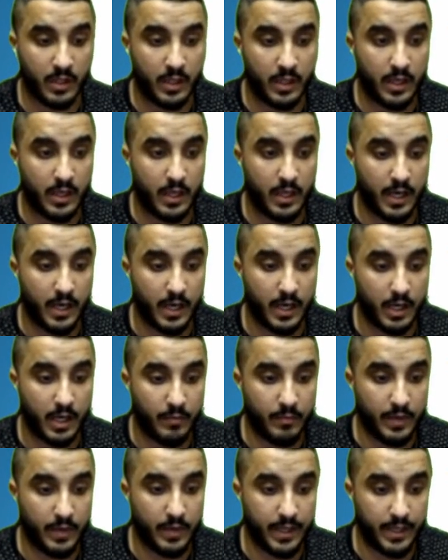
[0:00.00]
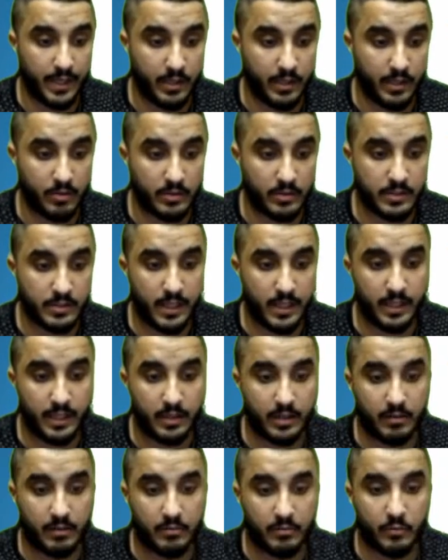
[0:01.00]
And it looks like
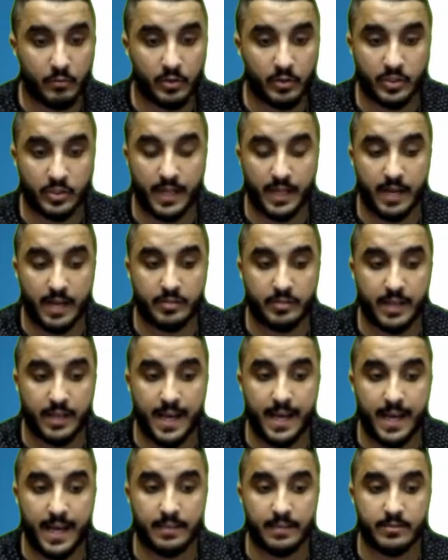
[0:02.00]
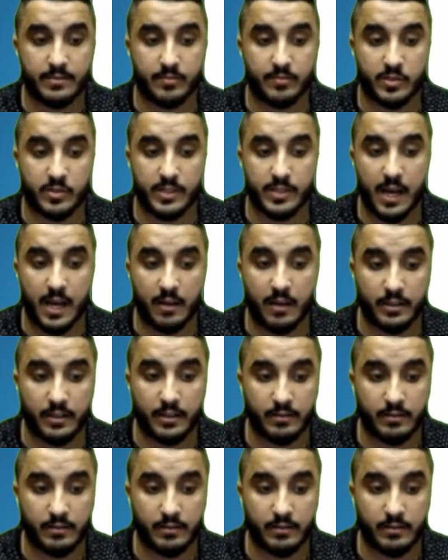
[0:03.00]
we're just going to have to add some styling.